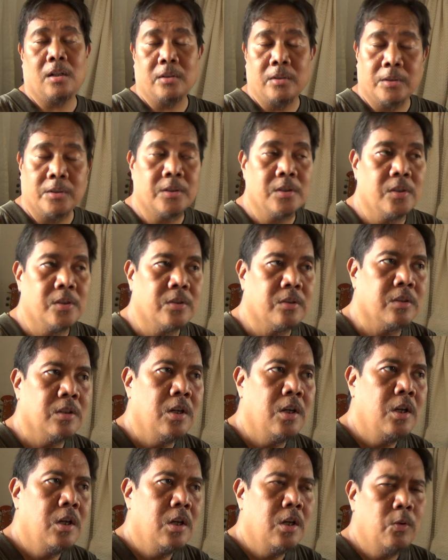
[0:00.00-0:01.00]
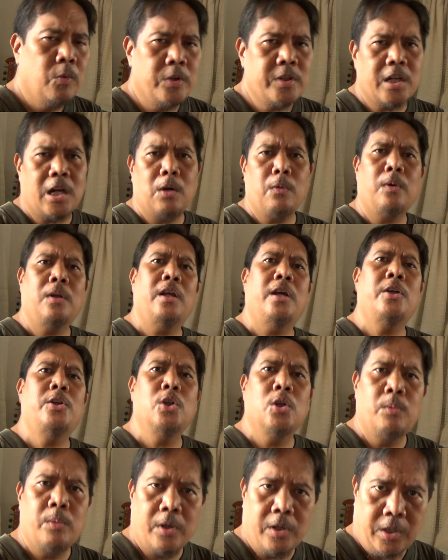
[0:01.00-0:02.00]
girls, which I will
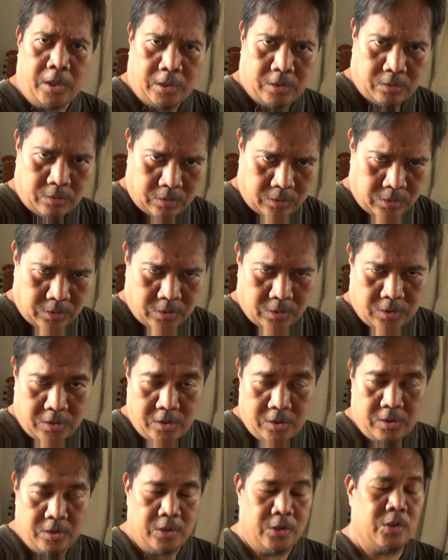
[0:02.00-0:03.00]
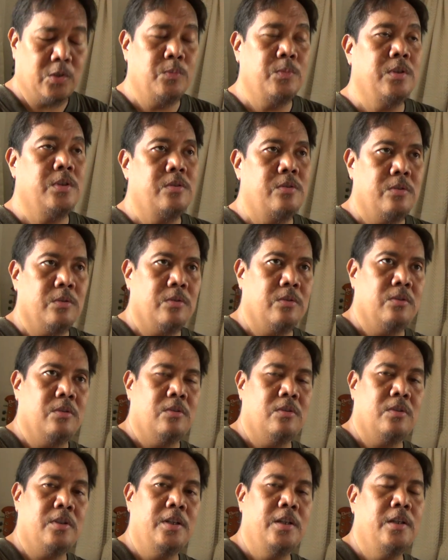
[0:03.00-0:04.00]
enumerate in this video.
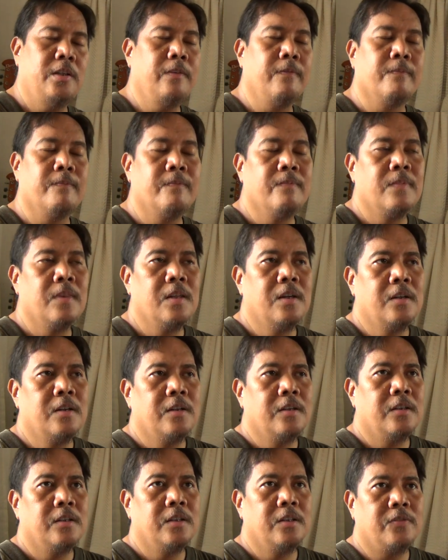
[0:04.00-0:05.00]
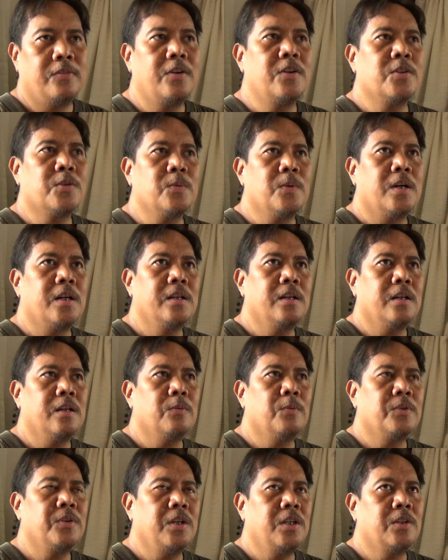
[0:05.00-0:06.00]
Okay, the first one
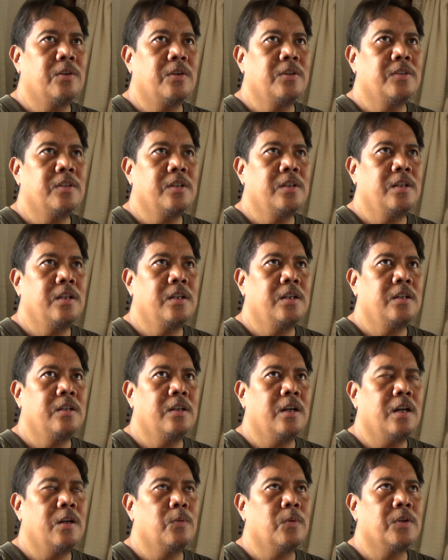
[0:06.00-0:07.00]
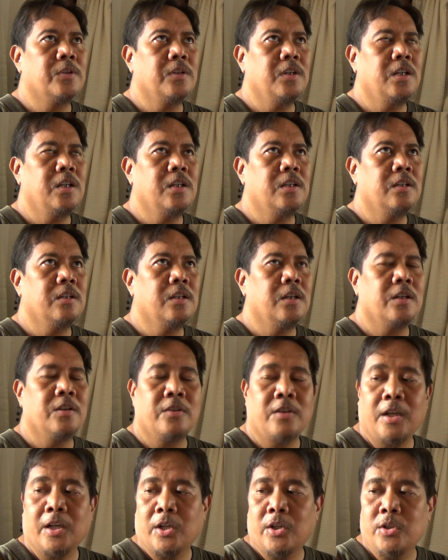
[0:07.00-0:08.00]
I was interested in, I was in
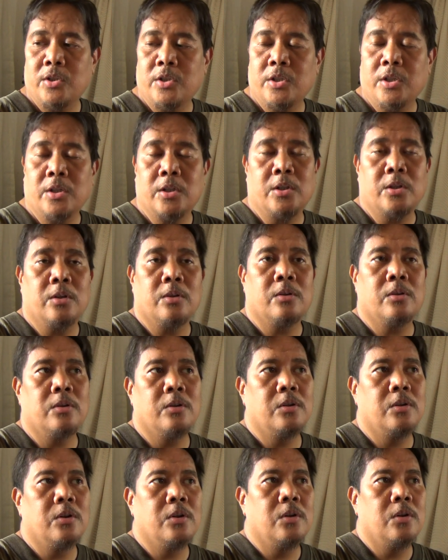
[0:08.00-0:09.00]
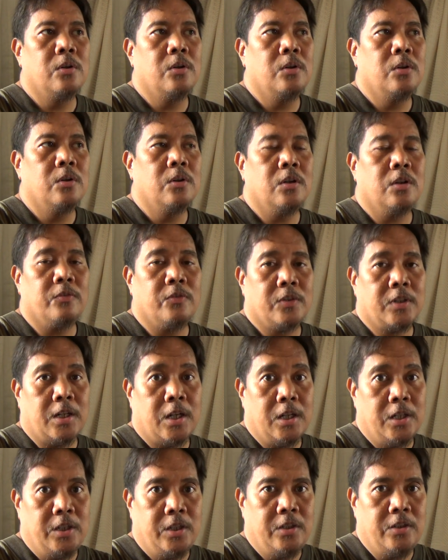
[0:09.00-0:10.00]
second year of
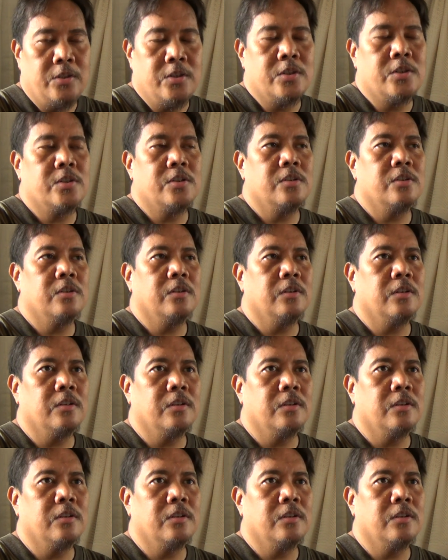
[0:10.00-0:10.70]
college.